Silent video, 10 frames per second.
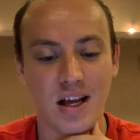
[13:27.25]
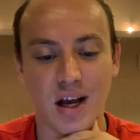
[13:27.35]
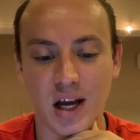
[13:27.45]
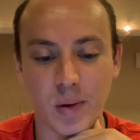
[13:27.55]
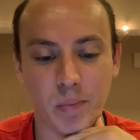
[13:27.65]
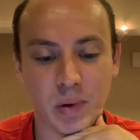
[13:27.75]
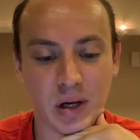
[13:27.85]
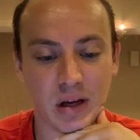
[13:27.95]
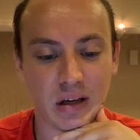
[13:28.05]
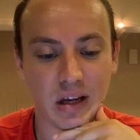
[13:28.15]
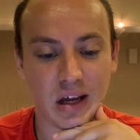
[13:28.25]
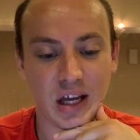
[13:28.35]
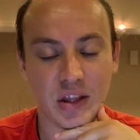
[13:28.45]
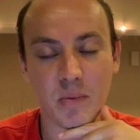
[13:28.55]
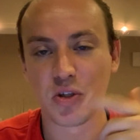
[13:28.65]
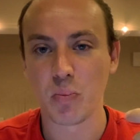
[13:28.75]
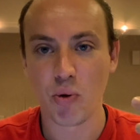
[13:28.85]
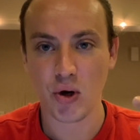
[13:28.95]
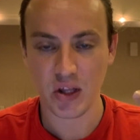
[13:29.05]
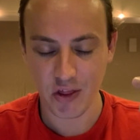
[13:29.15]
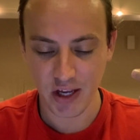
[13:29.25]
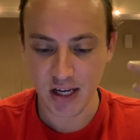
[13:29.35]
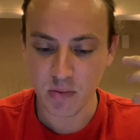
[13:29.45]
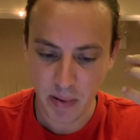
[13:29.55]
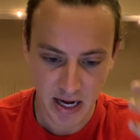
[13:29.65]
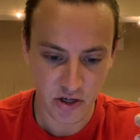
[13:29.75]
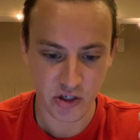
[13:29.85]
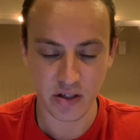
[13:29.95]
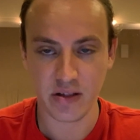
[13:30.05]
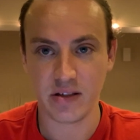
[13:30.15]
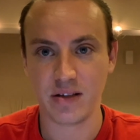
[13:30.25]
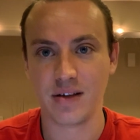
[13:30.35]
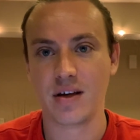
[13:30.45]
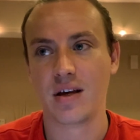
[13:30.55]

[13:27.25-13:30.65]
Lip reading: But the most important thing is patience,